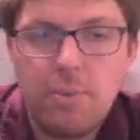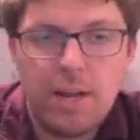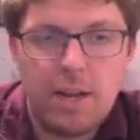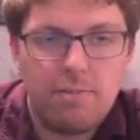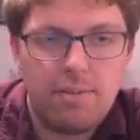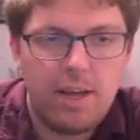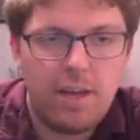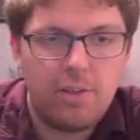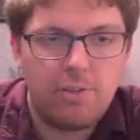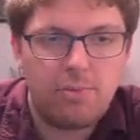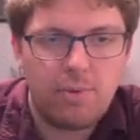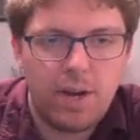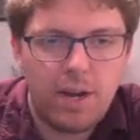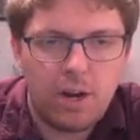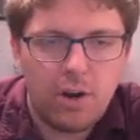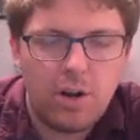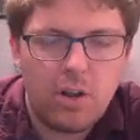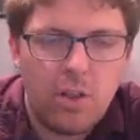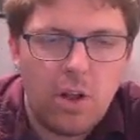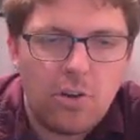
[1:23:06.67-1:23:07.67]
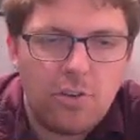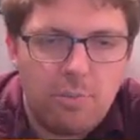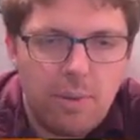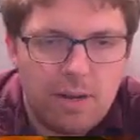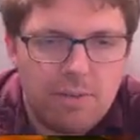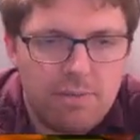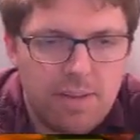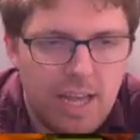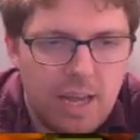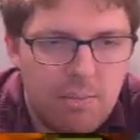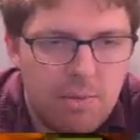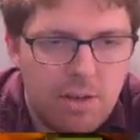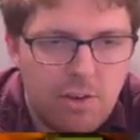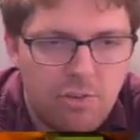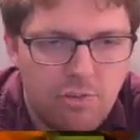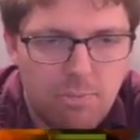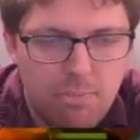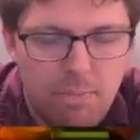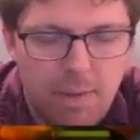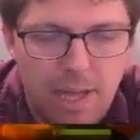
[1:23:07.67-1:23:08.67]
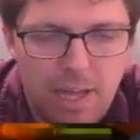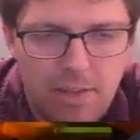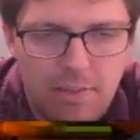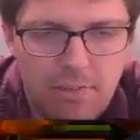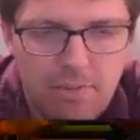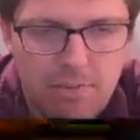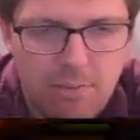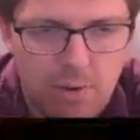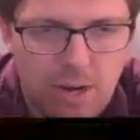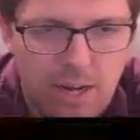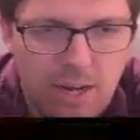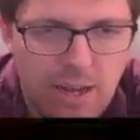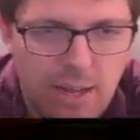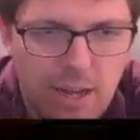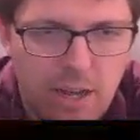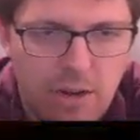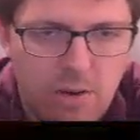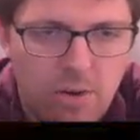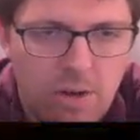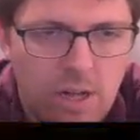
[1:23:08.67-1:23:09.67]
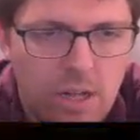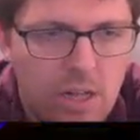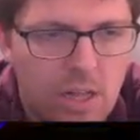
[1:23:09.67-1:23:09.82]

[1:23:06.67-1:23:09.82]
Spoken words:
of health or a large amount of damage base right now.